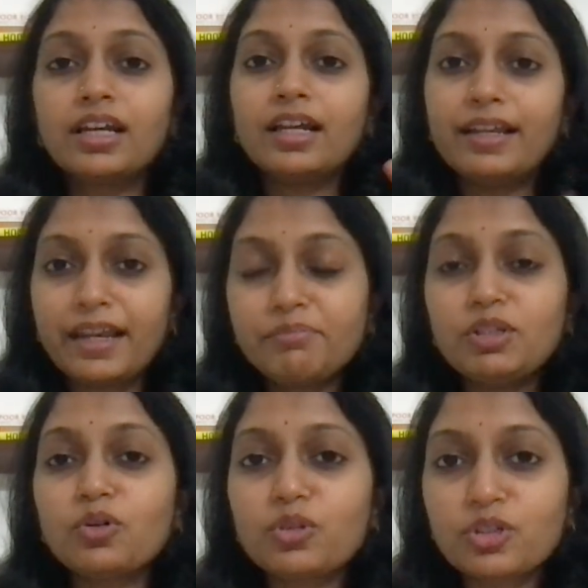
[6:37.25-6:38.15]
let me
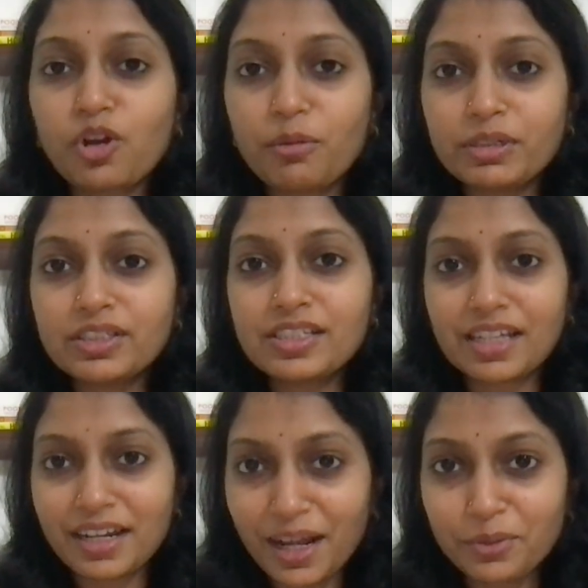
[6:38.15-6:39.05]
know in the comments
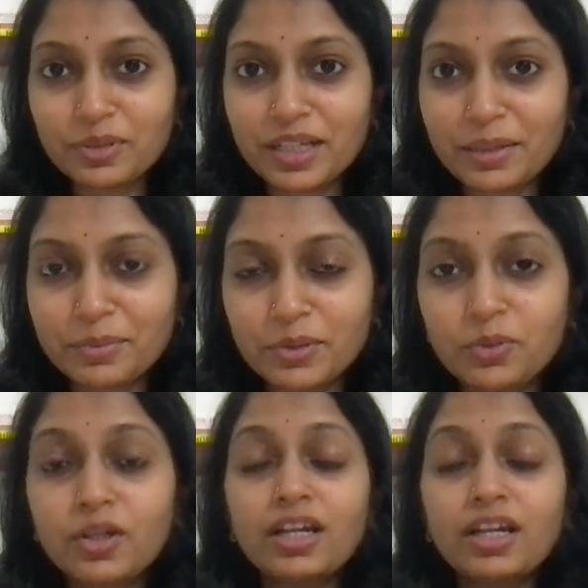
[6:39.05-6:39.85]
and I will help you.